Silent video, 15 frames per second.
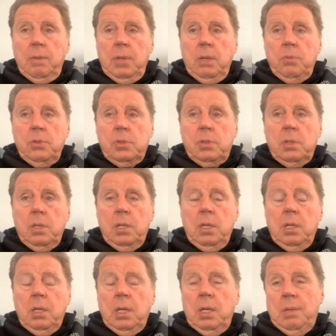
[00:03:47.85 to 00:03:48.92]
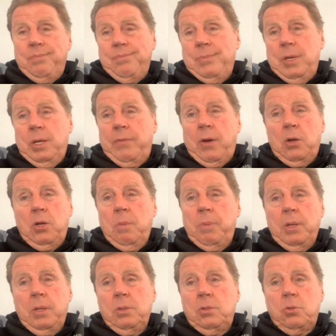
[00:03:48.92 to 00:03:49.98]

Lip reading: He'd have only been